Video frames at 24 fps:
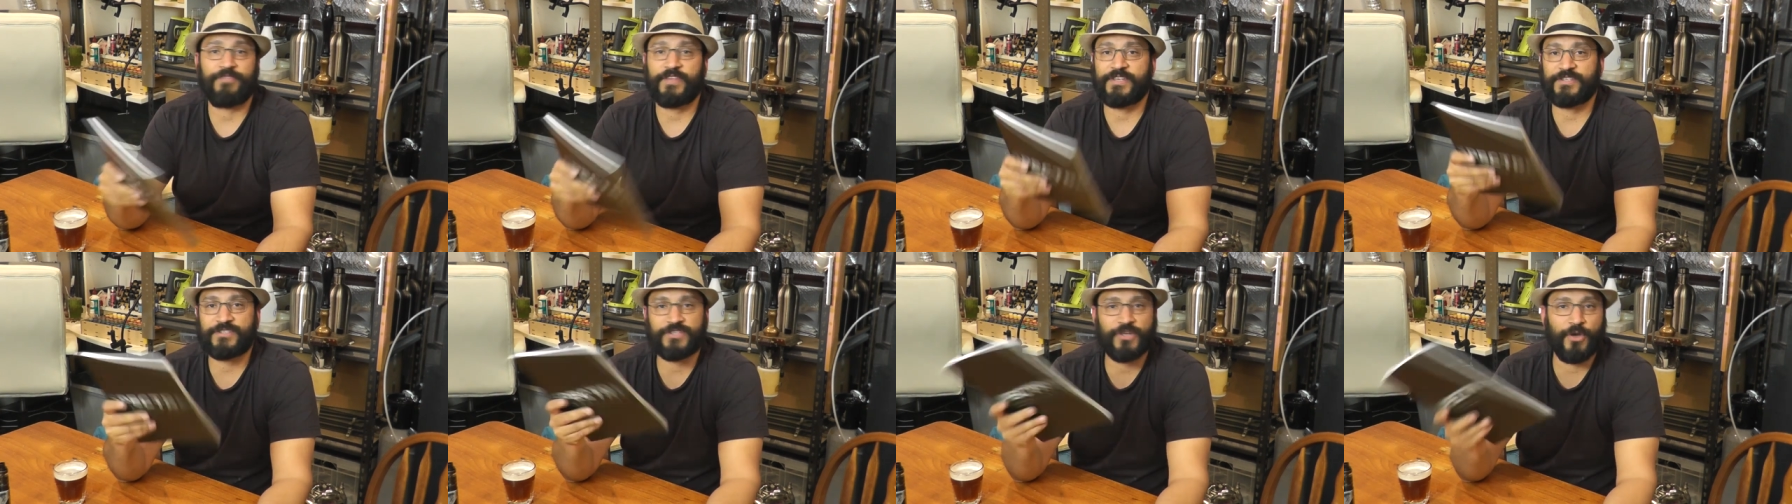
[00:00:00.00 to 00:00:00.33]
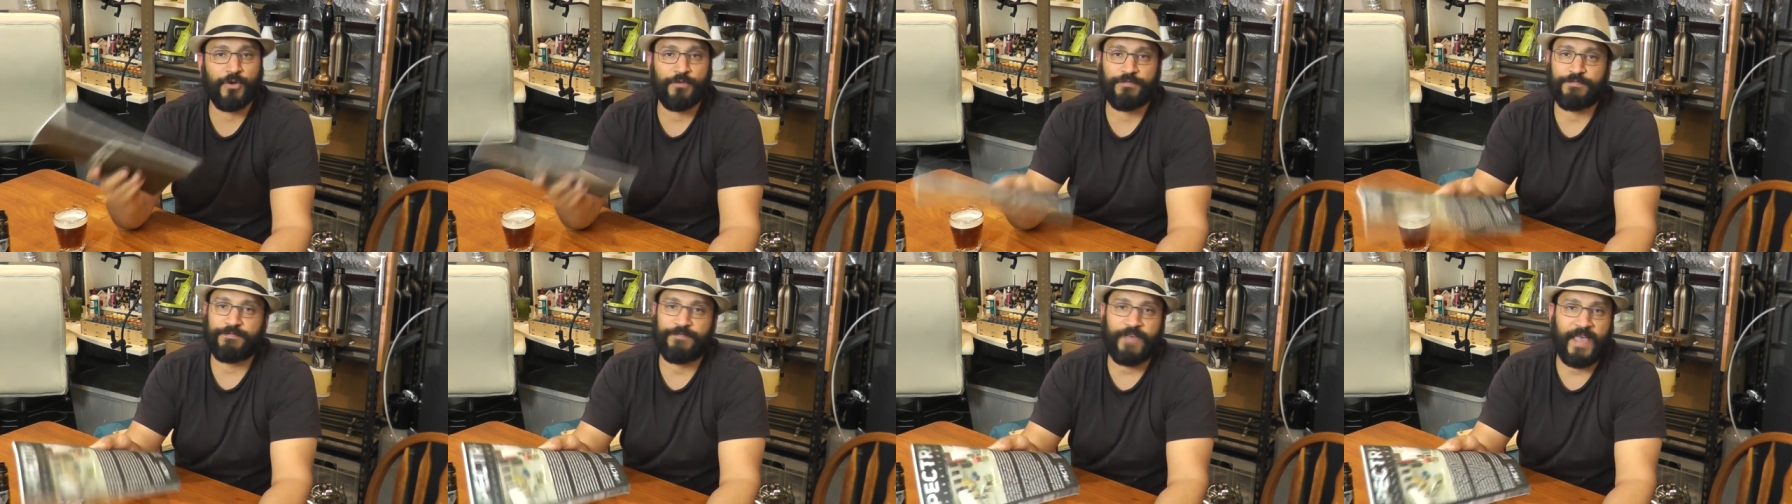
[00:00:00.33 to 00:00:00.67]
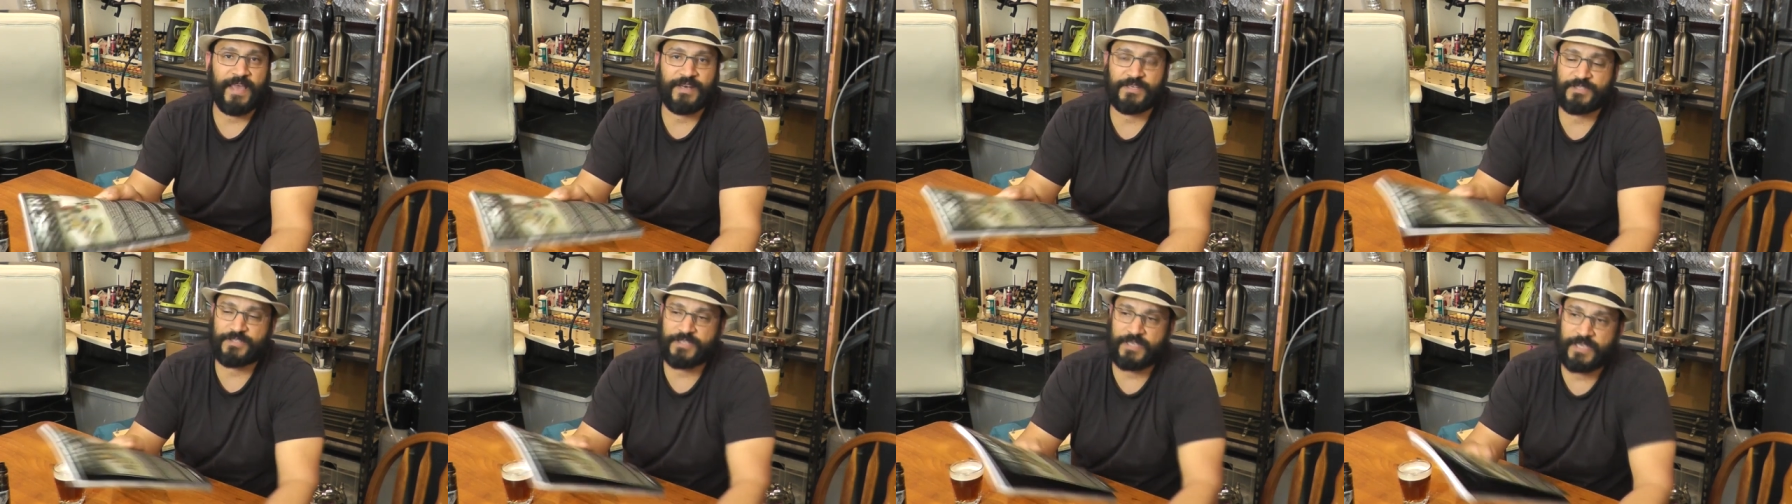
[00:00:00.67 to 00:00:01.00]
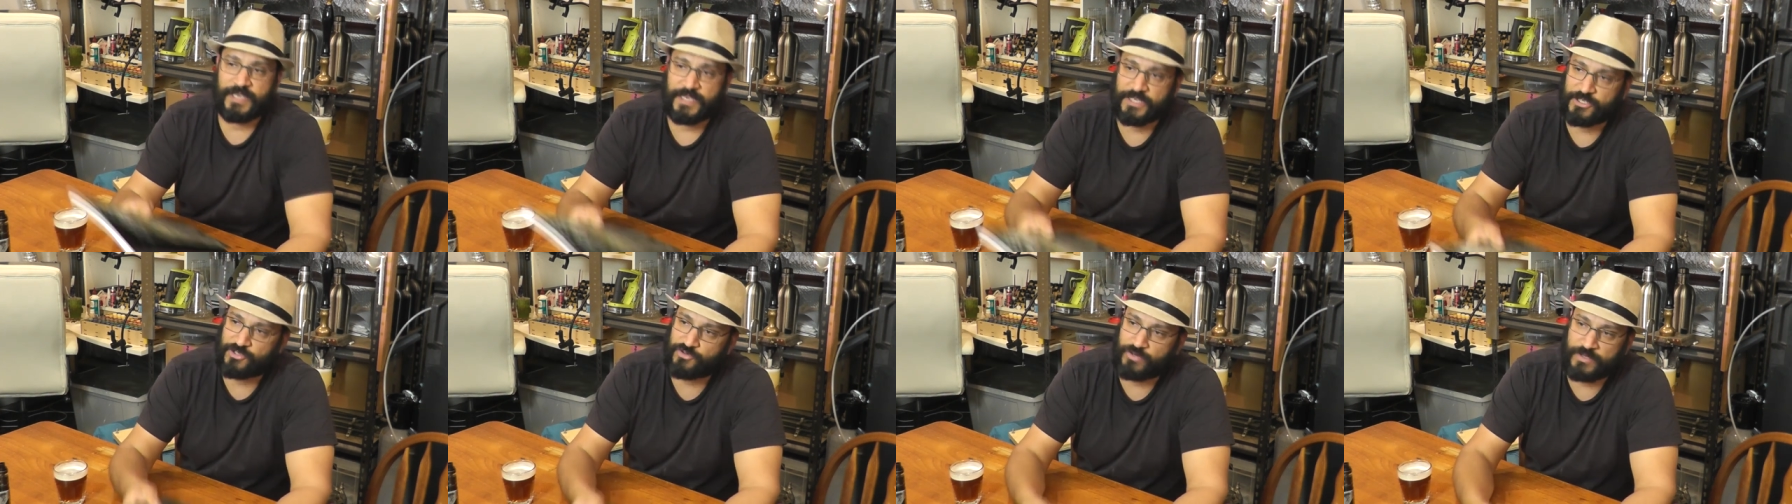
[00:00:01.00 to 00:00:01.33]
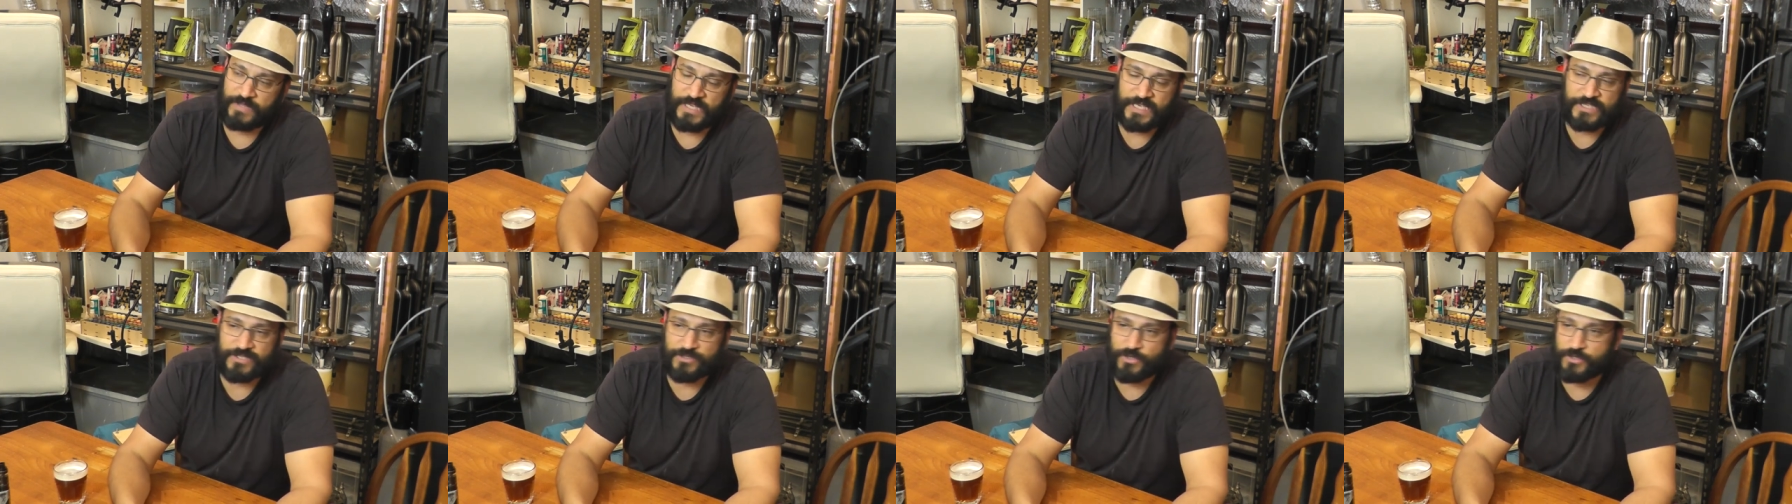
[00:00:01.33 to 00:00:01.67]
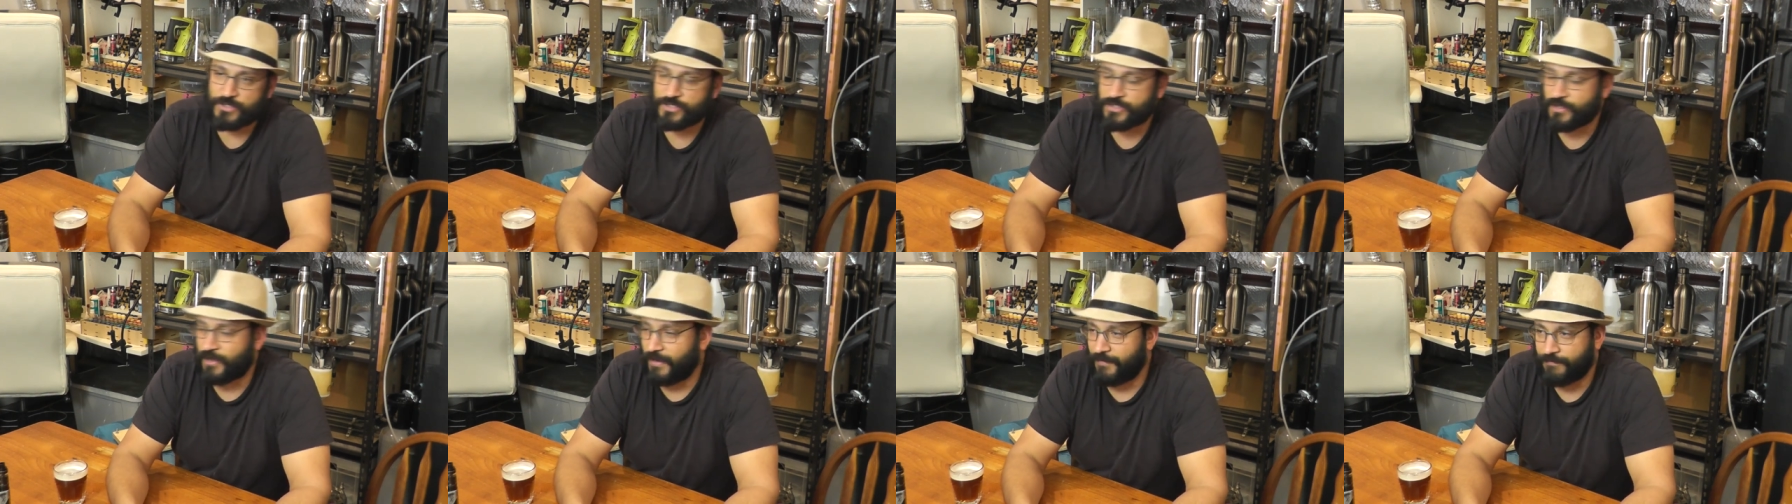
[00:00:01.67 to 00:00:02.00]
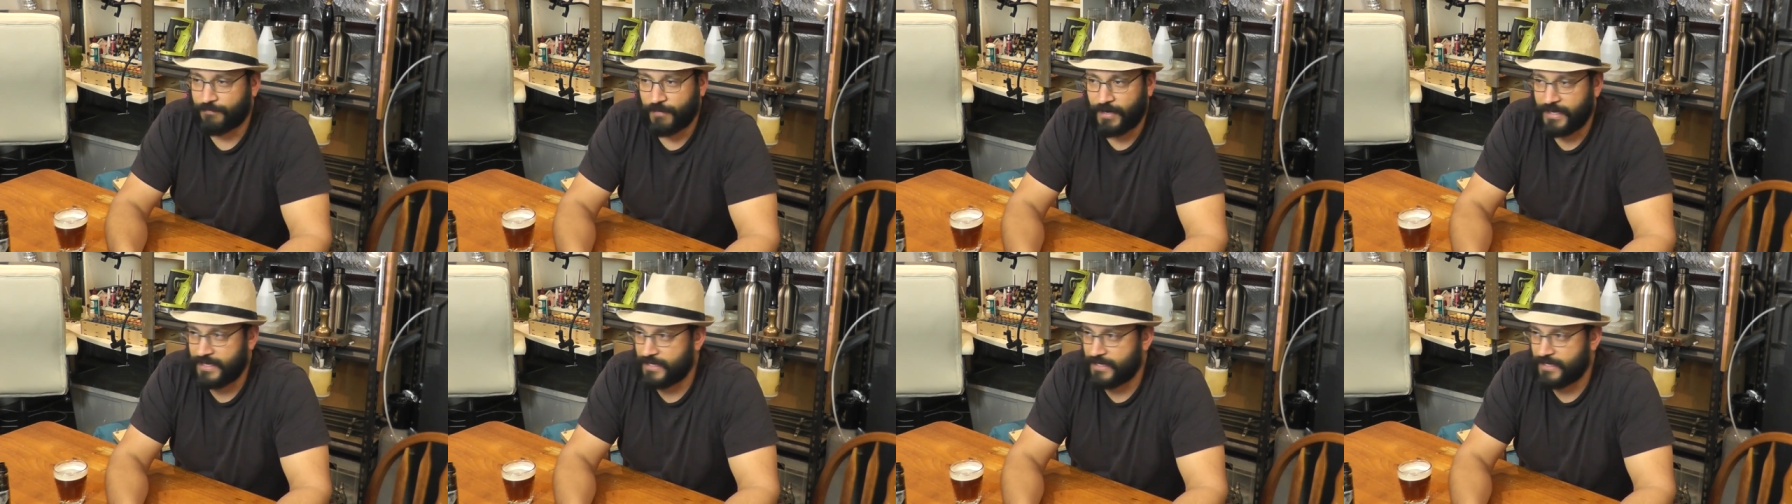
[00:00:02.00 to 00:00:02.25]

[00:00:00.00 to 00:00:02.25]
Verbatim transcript: there's no fantasy history, there's no sci fi